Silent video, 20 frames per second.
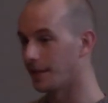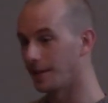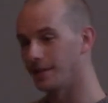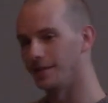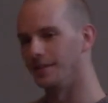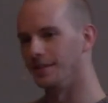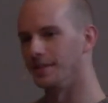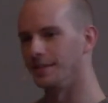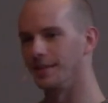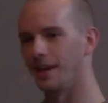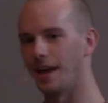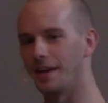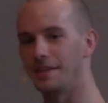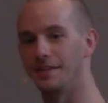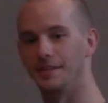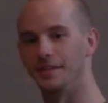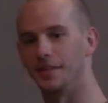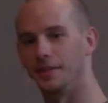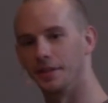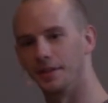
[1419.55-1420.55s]
I didn't I
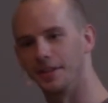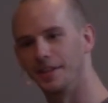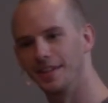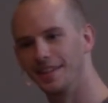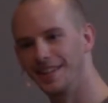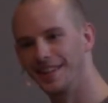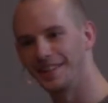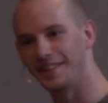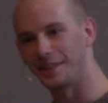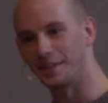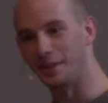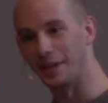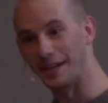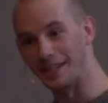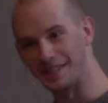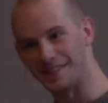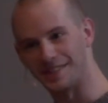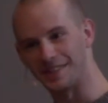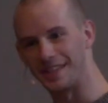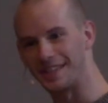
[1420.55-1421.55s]
didn't hear the
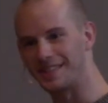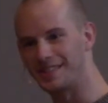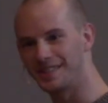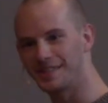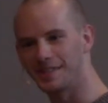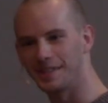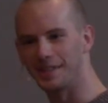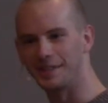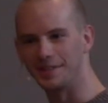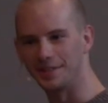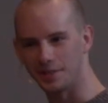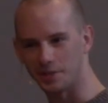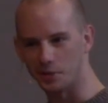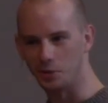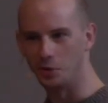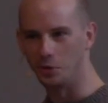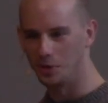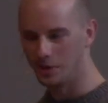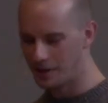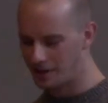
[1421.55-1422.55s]
greatest things in
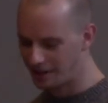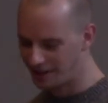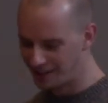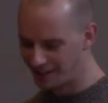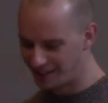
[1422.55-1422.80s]
school.